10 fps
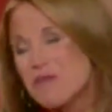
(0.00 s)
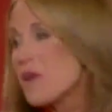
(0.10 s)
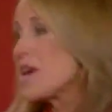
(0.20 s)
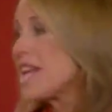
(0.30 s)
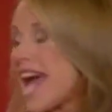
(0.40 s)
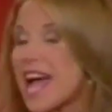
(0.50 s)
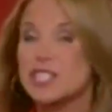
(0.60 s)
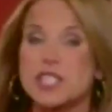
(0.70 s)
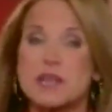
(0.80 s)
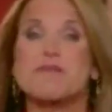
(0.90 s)
we're going to
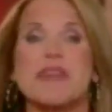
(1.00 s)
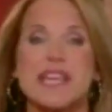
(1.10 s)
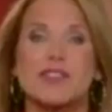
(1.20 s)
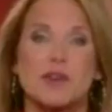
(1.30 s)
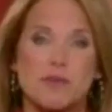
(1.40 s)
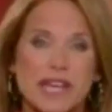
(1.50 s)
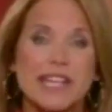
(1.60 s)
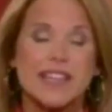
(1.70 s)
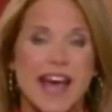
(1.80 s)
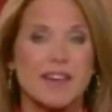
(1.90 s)
actually meet the
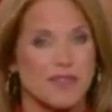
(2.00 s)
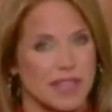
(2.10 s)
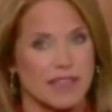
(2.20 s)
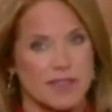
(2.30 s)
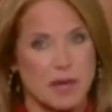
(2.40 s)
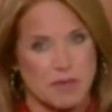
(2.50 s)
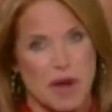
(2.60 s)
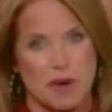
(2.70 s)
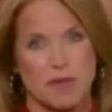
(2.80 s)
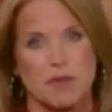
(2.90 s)
real-life Olivia
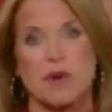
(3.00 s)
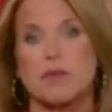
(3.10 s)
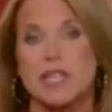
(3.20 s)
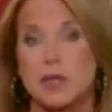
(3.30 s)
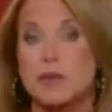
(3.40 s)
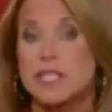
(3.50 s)
Pope, the woman who